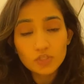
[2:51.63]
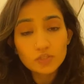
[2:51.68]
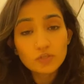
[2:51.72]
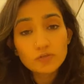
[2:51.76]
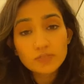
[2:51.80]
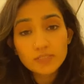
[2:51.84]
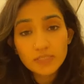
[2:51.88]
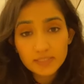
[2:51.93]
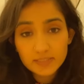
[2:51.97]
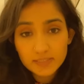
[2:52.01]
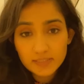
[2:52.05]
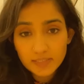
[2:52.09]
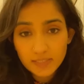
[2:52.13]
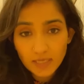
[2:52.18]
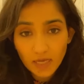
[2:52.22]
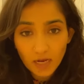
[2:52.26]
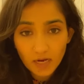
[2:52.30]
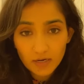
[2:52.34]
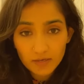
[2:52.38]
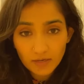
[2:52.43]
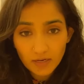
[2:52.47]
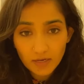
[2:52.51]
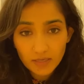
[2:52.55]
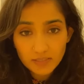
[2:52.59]
So
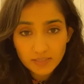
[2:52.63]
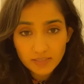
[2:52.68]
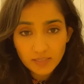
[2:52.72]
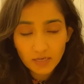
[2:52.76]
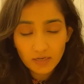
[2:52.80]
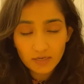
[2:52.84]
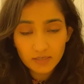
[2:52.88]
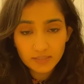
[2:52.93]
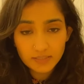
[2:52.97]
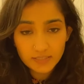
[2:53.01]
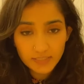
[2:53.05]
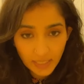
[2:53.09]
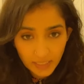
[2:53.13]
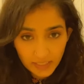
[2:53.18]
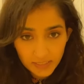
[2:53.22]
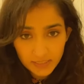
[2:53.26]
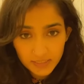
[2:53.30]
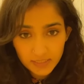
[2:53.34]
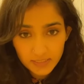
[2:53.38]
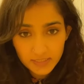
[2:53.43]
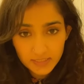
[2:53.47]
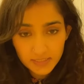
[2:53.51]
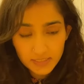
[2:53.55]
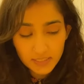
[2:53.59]
sanskaras are
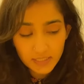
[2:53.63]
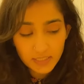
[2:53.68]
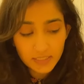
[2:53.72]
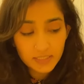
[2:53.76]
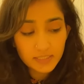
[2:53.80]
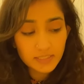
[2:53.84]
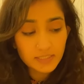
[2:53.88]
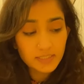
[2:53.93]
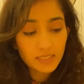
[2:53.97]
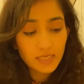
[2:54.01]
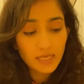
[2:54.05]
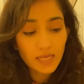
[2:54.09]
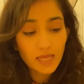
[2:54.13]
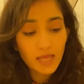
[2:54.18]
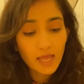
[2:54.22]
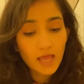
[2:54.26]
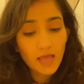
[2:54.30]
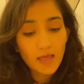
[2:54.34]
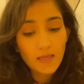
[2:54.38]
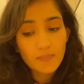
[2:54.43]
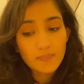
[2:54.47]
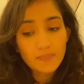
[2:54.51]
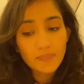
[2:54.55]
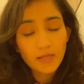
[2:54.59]
tendencies
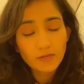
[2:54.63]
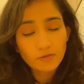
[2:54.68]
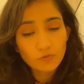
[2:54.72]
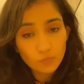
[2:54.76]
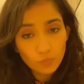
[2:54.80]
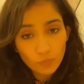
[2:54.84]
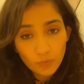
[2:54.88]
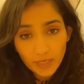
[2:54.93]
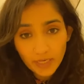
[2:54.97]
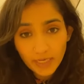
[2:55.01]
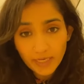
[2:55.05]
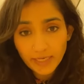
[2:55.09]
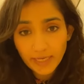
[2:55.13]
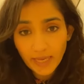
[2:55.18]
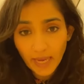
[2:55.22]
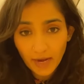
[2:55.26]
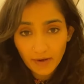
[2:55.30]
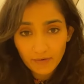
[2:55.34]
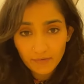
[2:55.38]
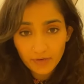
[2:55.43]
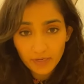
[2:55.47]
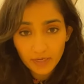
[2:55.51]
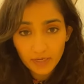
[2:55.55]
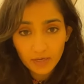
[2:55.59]
that we
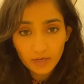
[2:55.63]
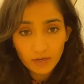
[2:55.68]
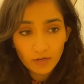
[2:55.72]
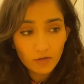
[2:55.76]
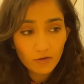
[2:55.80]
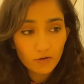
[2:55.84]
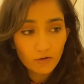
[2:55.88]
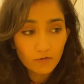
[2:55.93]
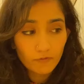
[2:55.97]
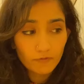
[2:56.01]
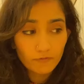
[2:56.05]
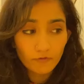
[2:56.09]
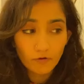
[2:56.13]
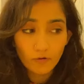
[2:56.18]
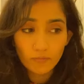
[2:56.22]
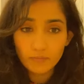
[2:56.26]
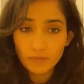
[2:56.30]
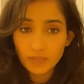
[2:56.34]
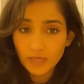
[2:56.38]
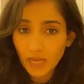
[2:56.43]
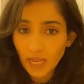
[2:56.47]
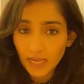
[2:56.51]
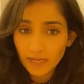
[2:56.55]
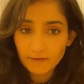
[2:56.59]
carry
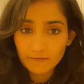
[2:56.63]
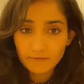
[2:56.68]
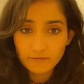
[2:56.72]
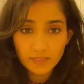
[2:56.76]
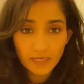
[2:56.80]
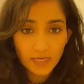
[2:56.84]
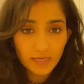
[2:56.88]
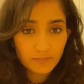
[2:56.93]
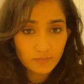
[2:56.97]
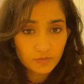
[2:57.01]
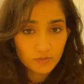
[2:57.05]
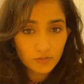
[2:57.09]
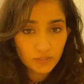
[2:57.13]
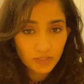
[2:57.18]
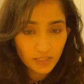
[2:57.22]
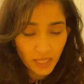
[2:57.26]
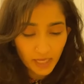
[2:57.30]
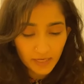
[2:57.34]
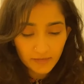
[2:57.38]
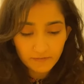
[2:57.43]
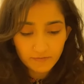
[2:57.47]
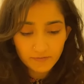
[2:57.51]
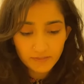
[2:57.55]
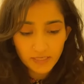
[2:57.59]
from lifetime to
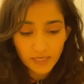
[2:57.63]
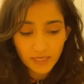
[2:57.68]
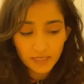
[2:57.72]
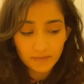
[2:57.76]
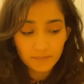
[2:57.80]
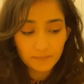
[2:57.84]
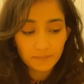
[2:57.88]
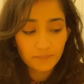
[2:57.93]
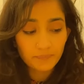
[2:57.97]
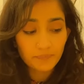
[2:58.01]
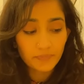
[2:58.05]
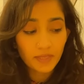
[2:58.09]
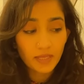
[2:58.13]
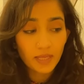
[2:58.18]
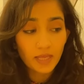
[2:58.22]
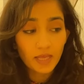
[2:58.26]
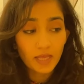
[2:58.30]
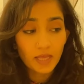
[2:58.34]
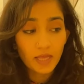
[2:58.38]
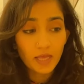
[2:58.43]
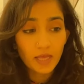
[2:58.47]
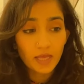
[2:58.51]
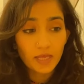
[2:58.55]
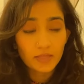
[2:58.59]
lifetime.
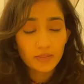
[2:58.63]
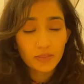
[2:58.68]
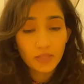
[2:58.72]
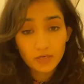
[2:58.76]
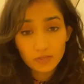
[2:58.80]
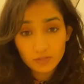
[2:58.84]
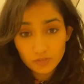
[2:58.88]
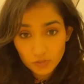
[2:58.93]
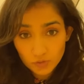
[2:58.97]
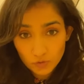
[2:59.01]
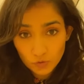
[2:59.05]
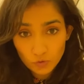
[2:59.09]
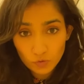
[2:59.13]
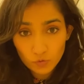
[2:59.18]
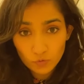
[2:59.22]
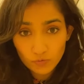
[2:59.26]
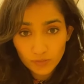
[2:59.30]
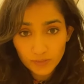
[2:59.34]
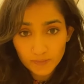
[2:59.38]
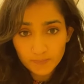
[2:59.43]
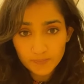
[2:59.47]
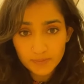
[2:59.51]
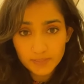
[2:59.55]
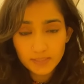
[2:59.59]
They're
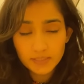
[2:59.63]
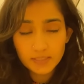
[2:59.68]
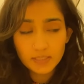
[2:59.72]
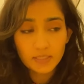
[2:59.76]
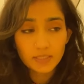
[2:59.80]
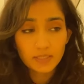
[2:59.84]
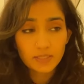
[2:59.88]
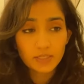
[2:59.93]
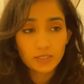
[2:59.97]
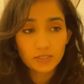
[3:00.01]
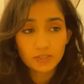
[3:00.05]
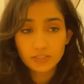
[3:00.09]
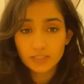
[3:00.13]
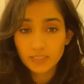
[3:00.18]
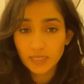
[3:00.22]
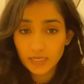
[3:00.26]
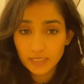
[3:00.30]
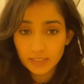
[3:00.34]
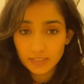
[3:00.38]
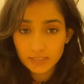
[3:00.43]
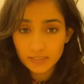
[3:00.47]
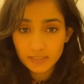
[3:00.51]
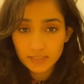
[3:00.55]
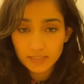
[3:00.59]
scripts, they're
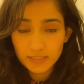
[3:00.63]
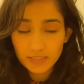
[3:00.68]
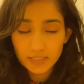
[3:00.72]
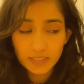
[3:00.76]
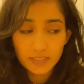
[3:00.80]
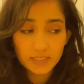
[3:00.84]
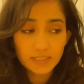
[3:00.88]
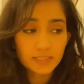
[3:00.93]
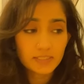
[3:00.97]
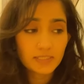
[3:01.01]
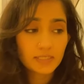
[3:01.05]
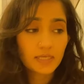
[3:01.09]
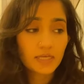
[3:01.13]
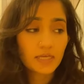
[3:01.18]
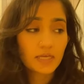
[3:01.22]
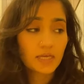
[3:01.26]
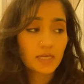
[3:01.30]
tendencies,